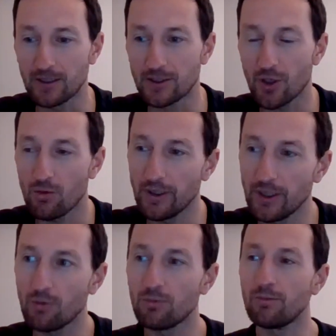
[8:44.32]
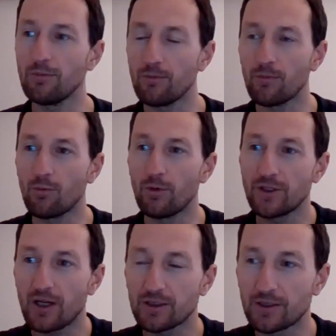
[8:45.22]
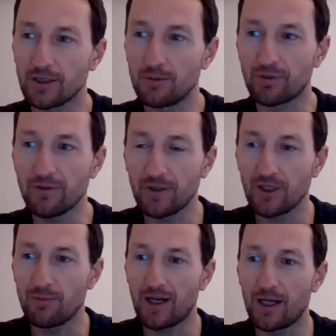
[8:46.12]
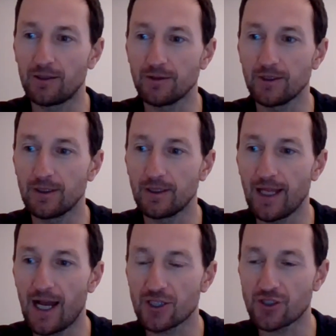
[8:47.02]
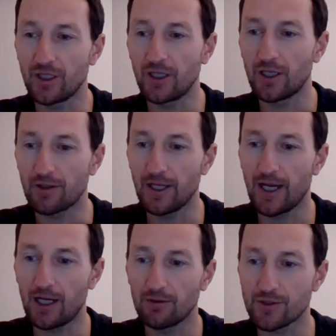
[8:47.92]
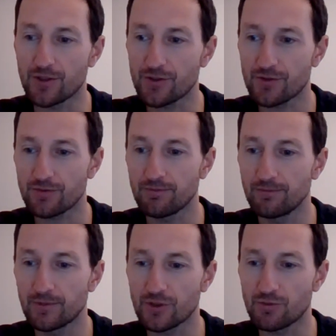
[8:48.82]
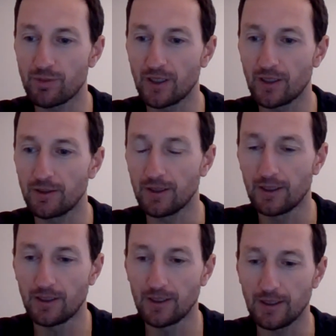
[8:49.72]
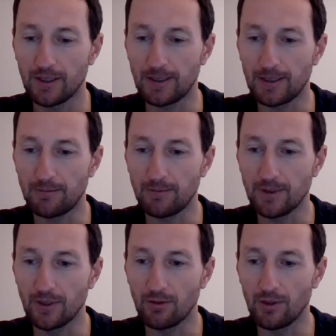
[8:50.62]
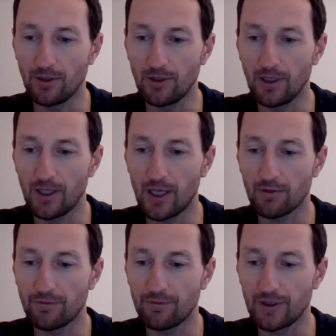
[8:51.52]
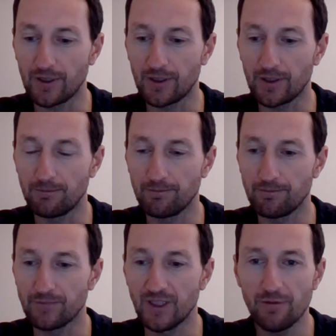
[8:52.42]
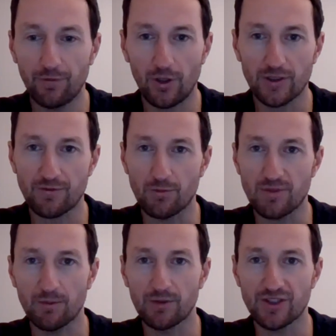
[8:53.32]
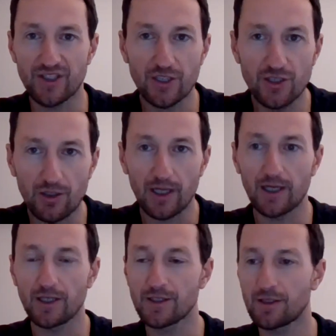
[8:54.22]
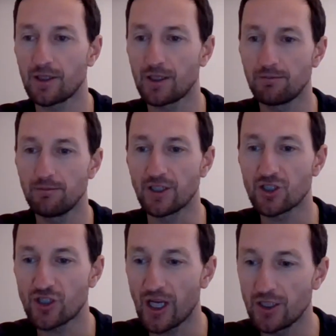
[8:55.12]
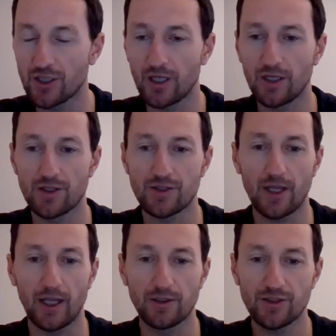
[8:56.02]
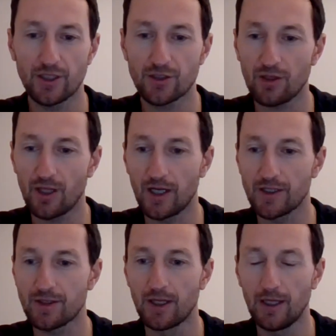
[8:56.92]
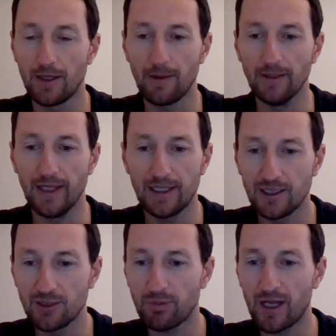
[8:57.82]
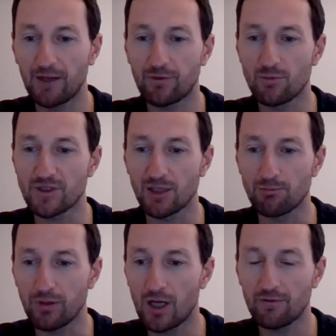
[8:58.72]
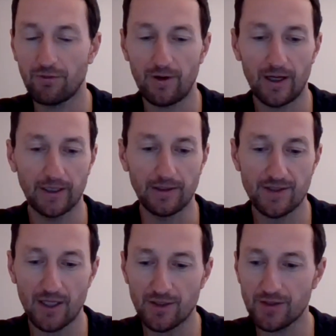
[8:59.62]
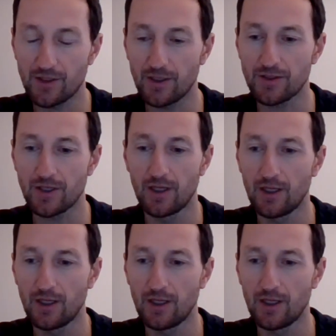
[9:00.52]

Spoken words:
So we talked briefly about last year and how there's been a lot of defaults from some of the centralized exchanges and centralized lending platforms like BlockFi and Celsius.